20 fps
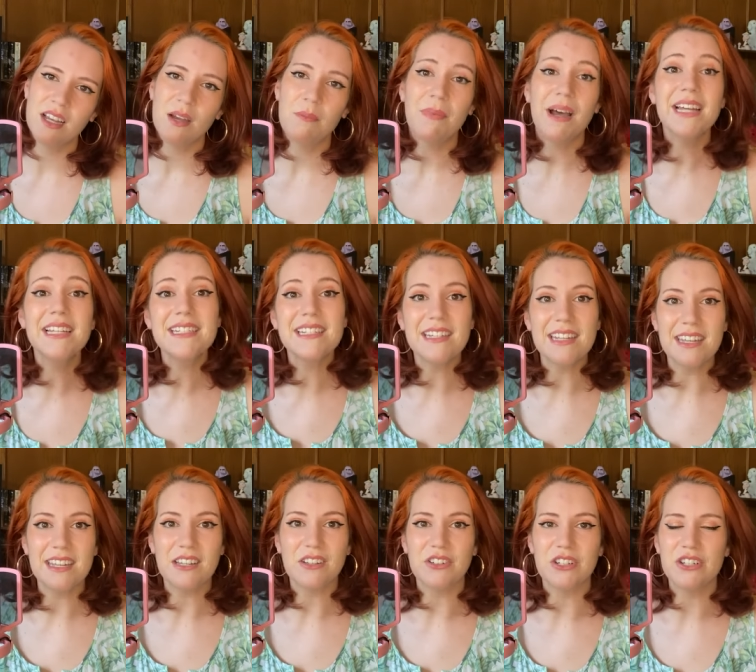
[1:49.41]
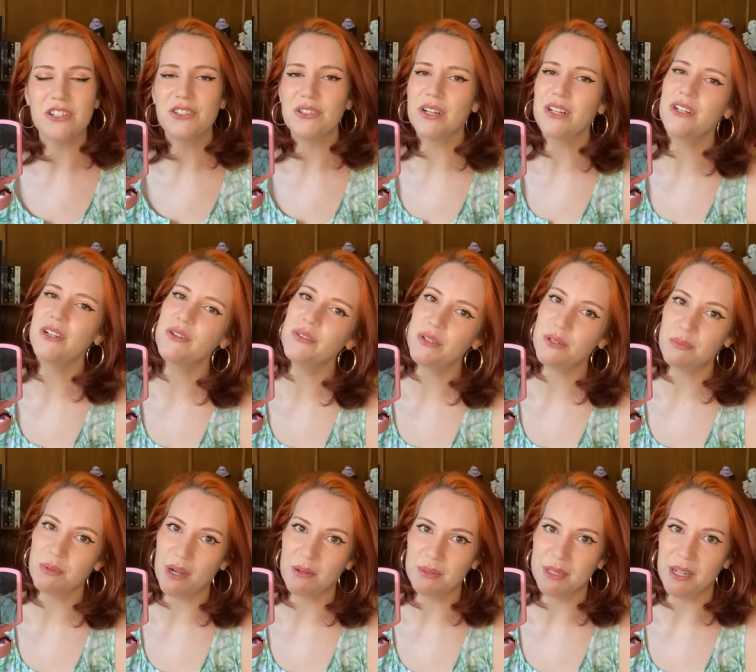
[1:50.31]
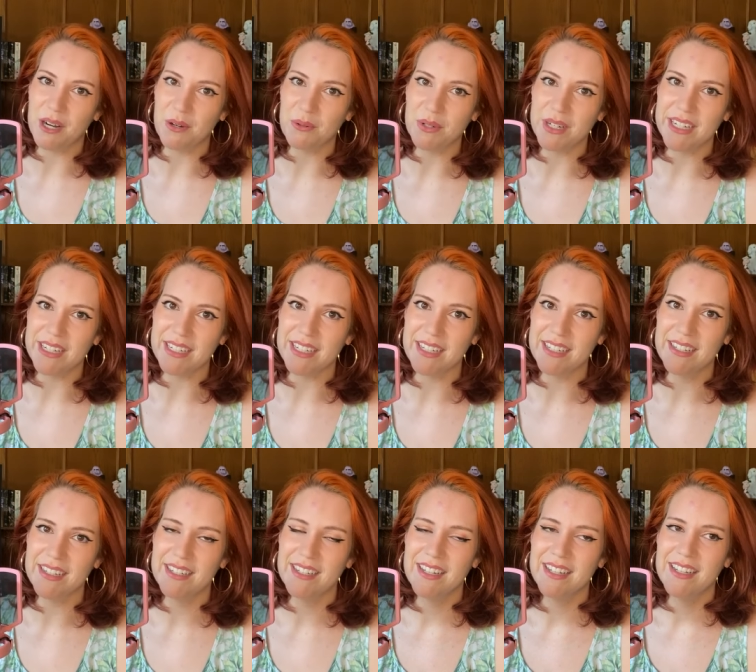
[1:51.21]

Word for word: mine's in English, so I know they're probably not reading it.